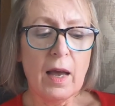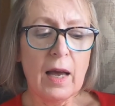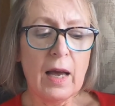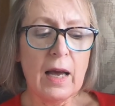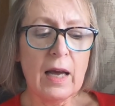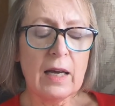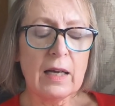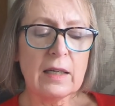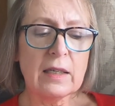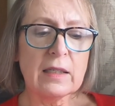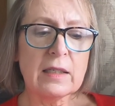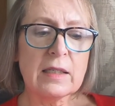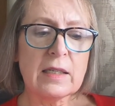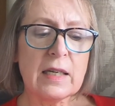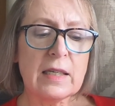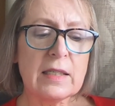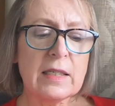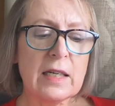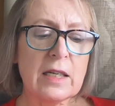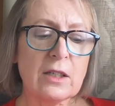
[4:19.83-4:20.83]
and
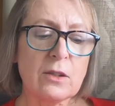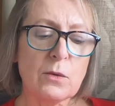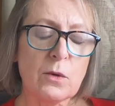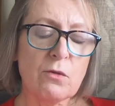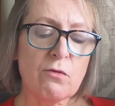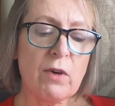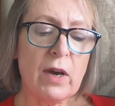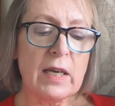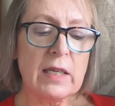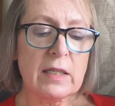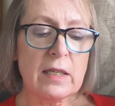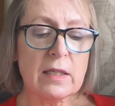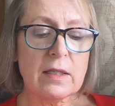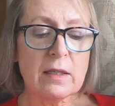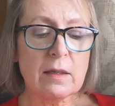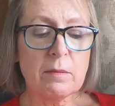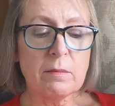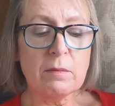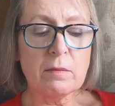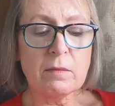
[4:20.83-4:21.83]
it deals with
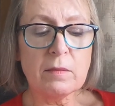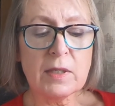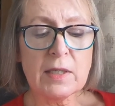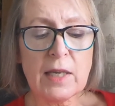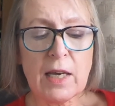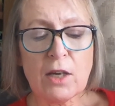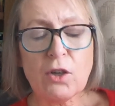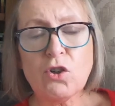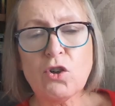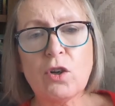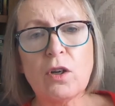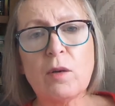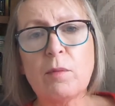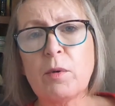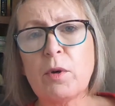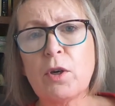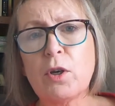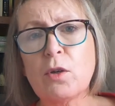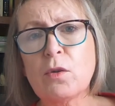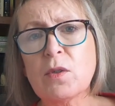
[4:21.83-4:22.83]
racism, sexual
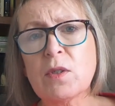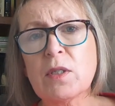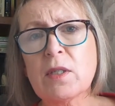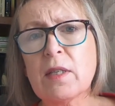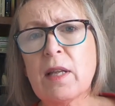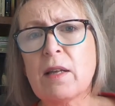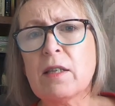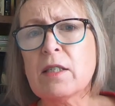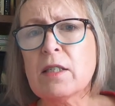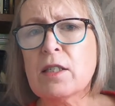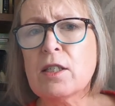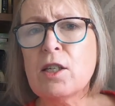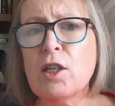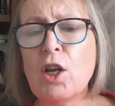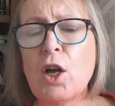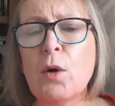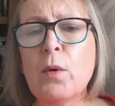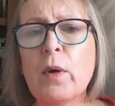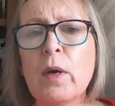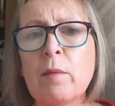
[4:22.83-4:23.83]
abuse. They're
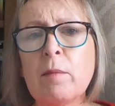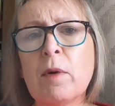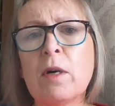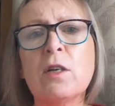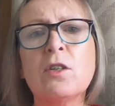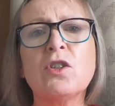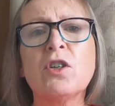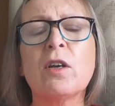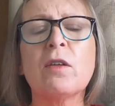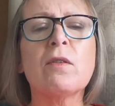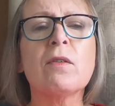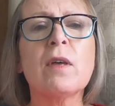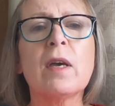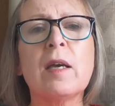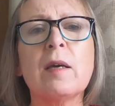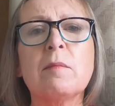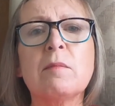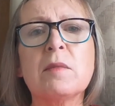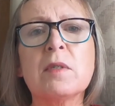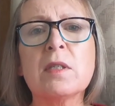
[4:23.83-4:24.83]
slow emerging
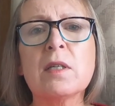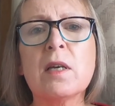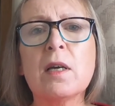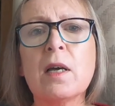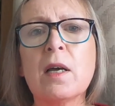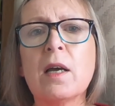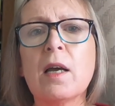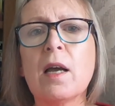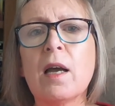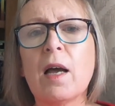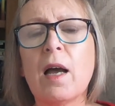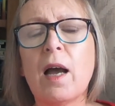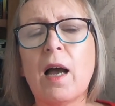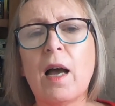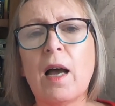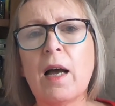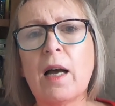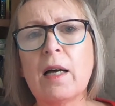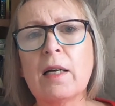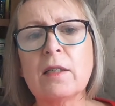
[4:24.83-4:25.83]
themes,
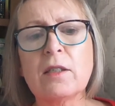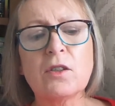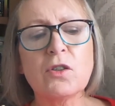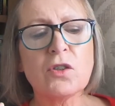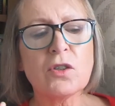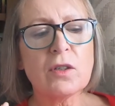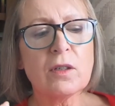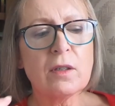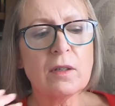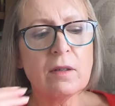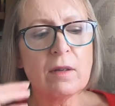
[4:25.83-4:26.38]
and